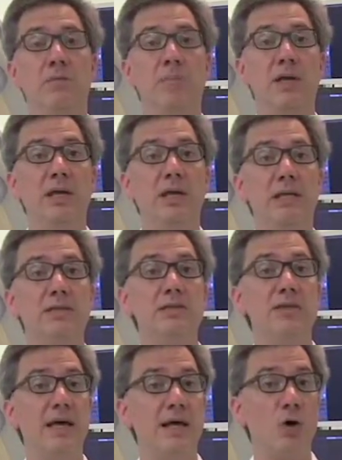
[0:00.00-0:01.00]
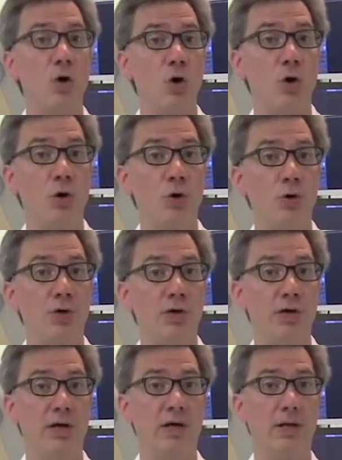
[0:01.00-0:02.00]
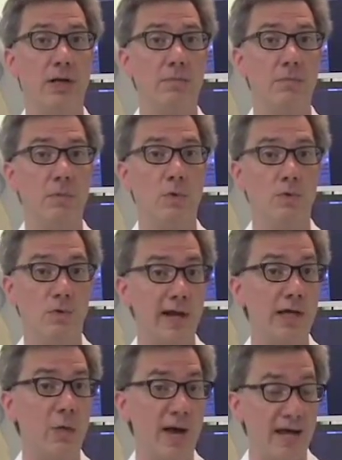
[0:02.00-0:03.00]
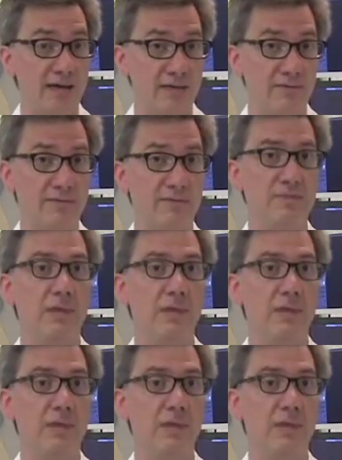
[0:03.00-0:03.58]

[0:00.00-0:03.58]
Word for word: beads that are uh, radioactive.